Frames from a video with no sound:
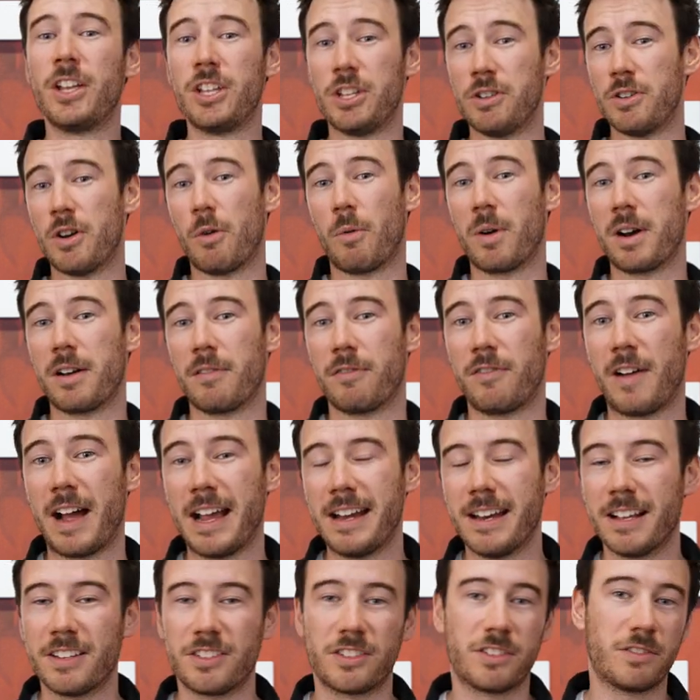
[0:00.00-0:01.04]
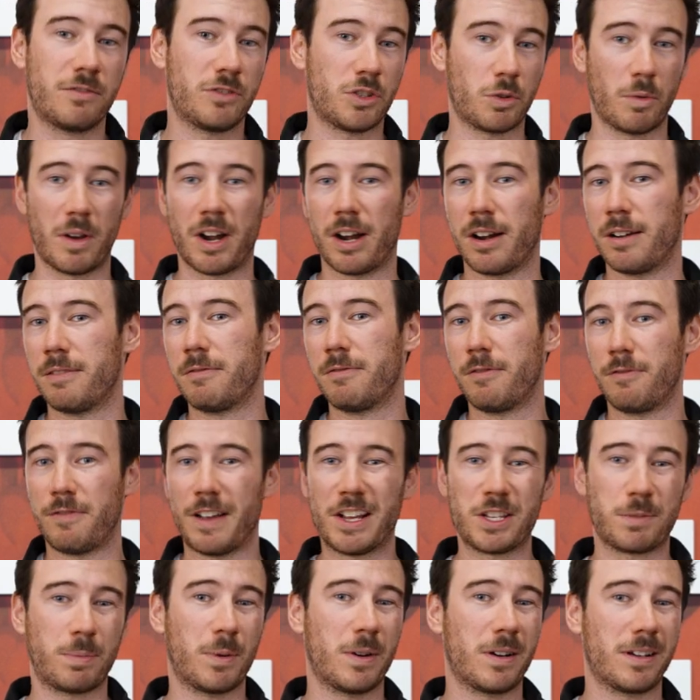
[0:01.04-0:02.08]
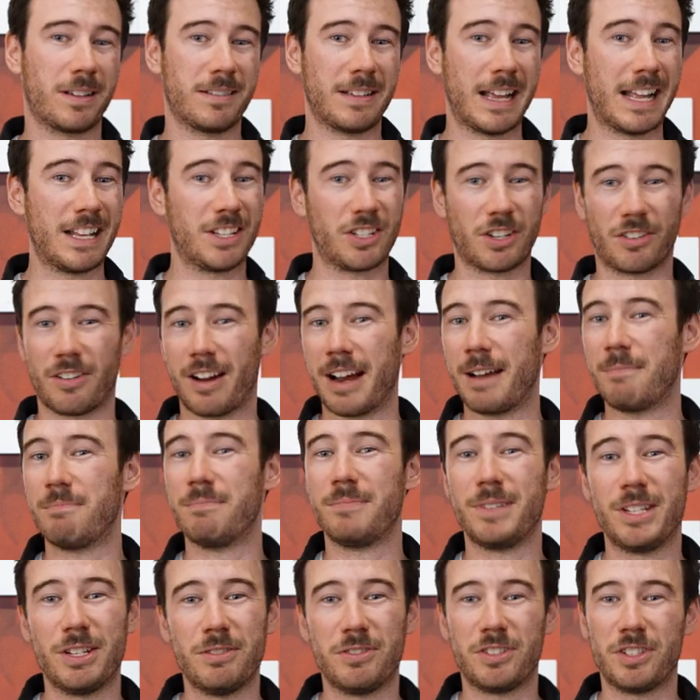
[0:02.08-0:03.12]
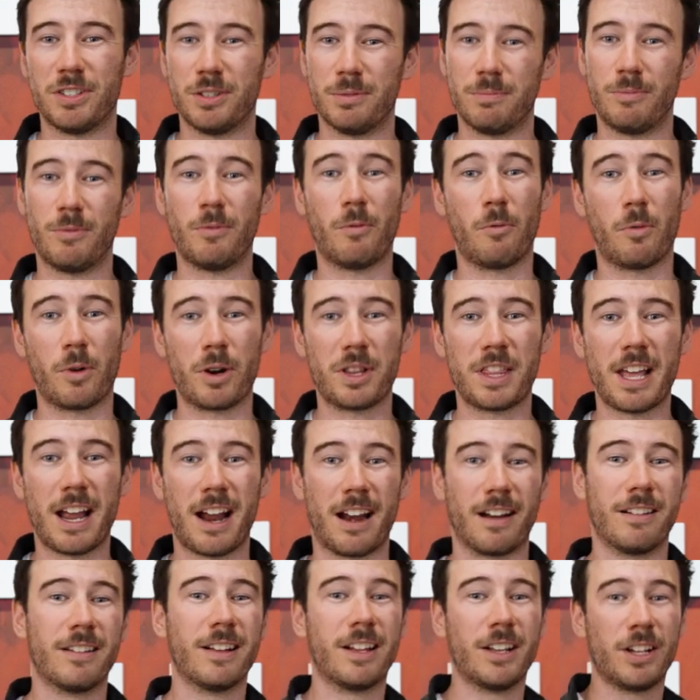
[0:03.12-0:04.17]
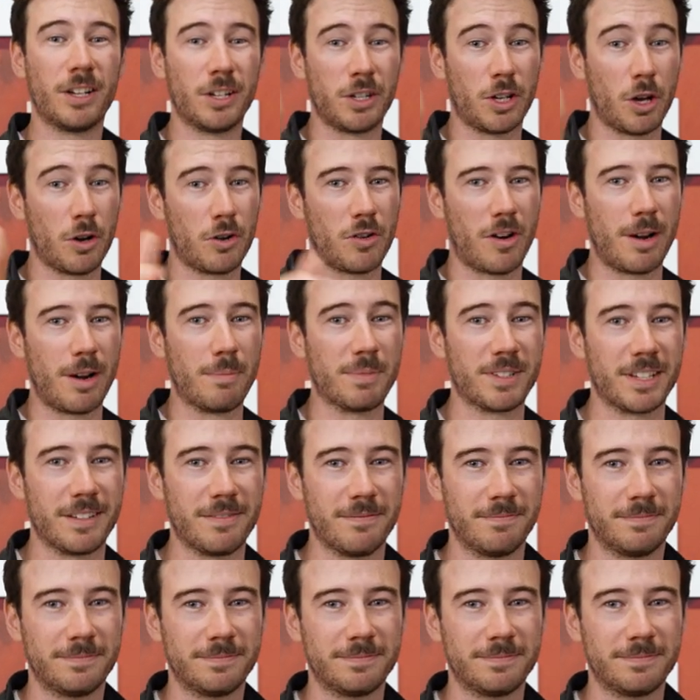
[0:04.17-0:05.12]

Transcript: You know where to find us Twitter, Facebook, Instagram, YouTube. We're there. Go Crimson.